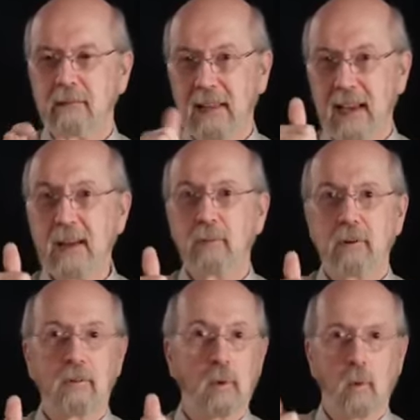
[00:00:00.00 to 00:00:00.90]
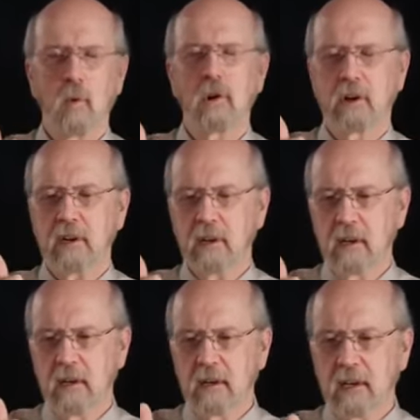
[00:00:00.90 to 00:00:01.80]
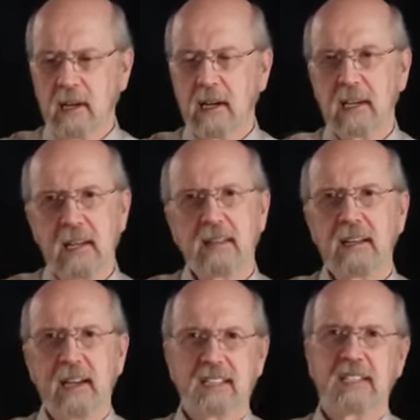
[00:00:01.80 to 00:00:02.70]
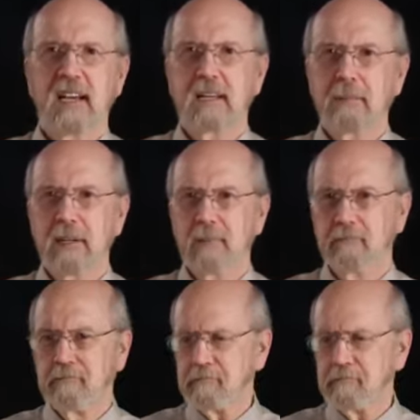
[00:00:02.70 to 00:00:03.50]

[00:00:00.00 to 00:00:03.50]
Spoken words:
labor or work, in the next segment.